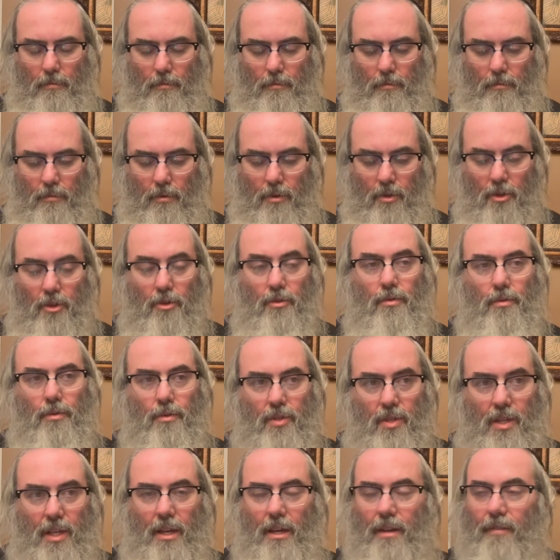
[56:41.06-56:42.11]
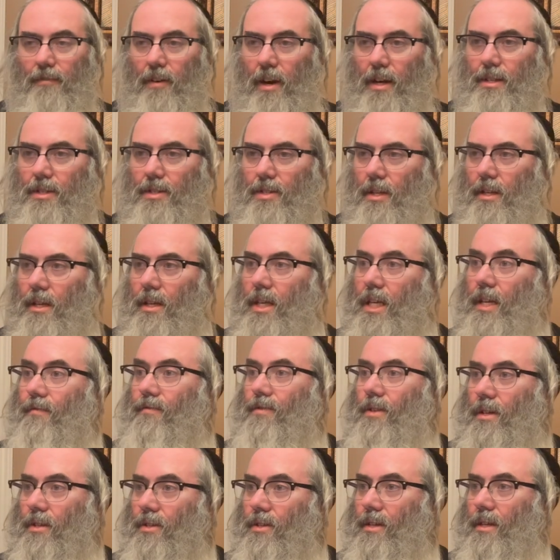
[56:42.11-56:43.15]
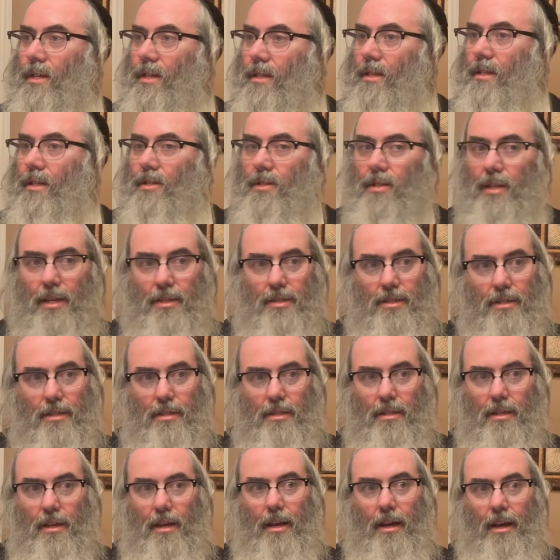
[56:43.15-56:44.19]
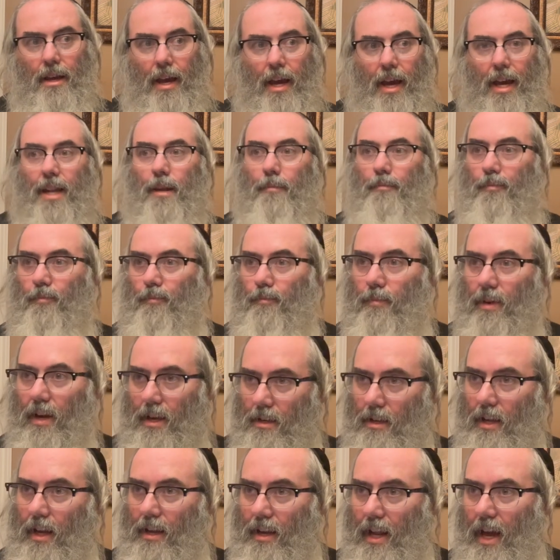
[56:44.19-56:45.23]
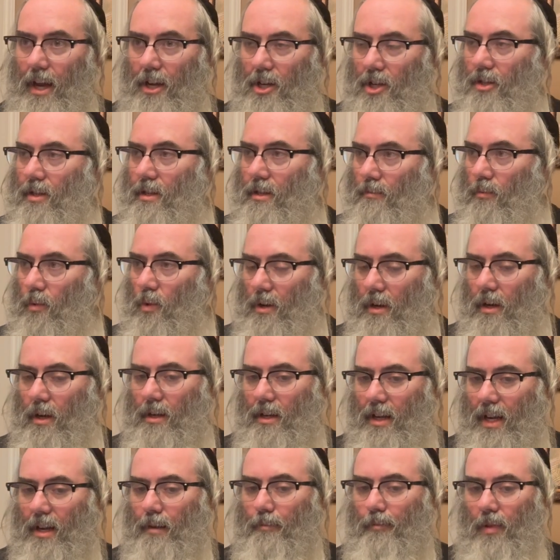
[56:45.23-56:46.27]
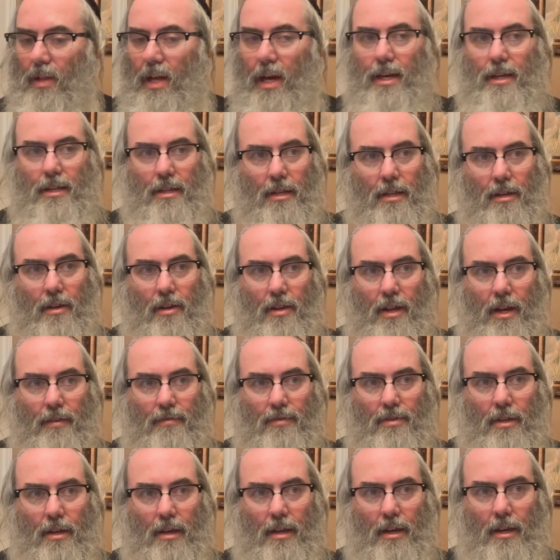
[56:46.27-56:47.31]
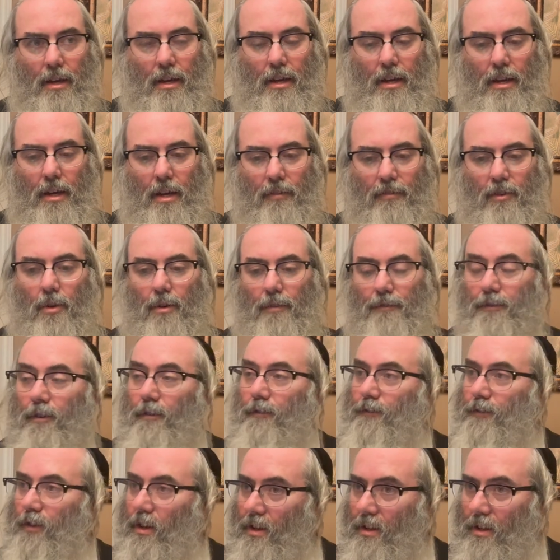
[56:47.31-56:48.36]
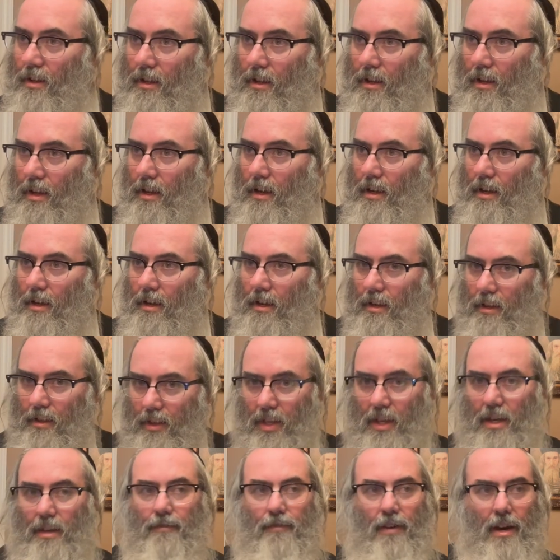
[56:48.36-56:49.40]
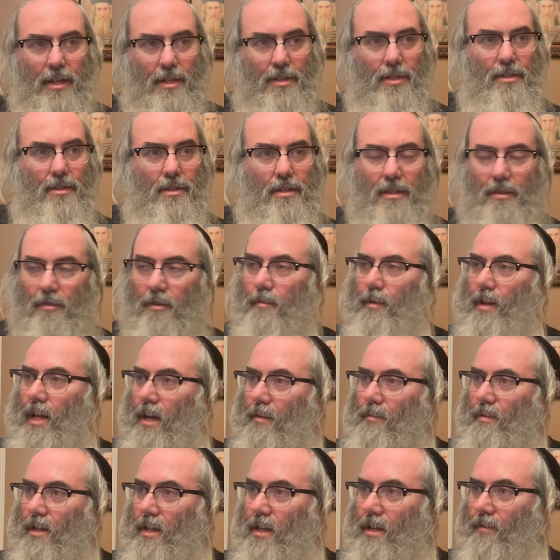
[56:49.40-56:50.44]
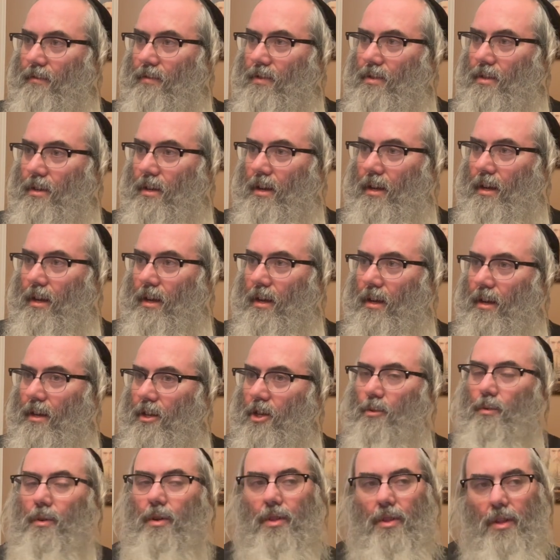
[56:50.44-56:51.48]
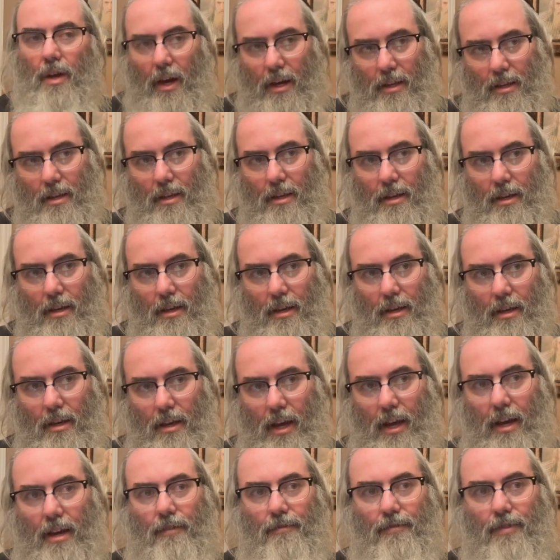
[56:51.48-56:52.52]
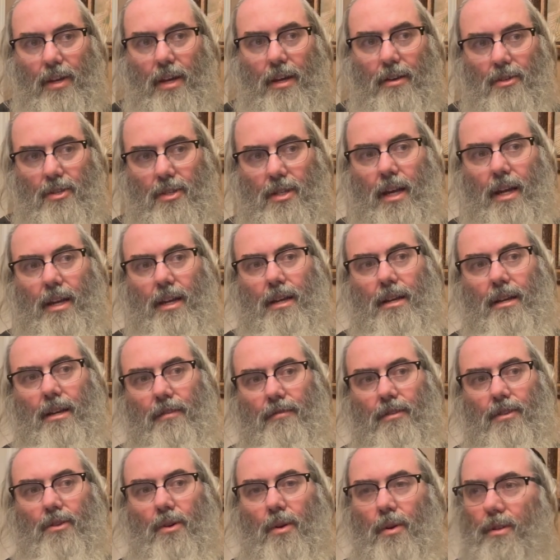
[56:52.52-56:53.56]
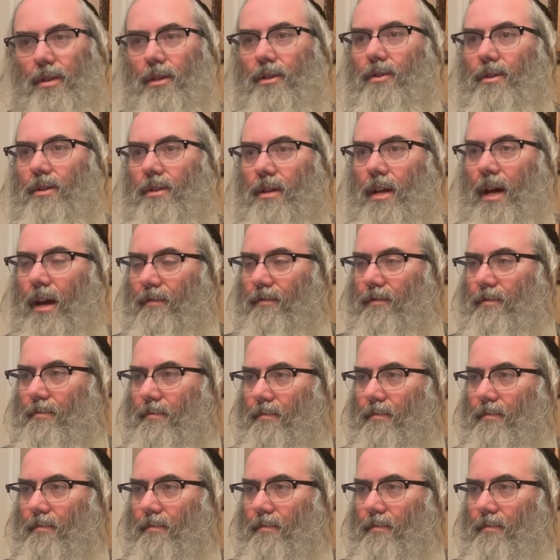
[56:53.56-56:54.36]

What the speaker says: use the advice that he gives us in these lessons and actually work on it and apply it in our lives. If you don't fulfill the advice that Rabbi Nachman gives, you will not have the understanding of the Torah that you could have,